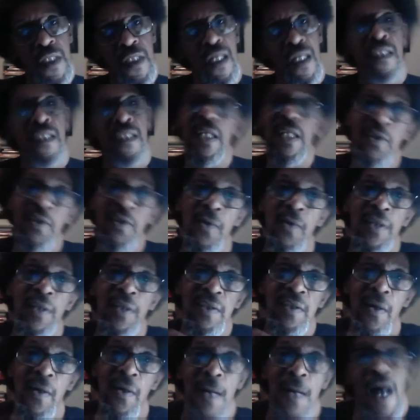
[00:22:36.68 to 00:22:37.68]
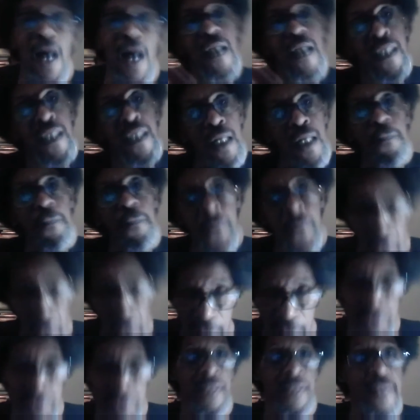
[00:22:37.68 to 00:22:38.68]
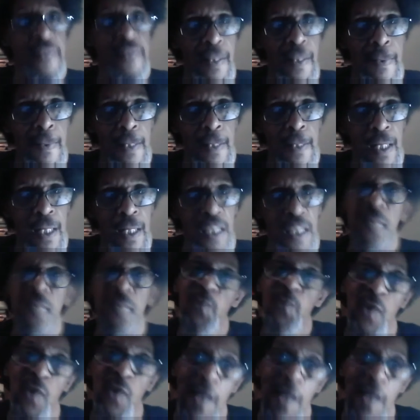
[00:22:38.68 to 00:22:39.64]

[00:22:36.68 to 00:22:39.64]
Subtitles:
that you're a so-called good person. And if you're a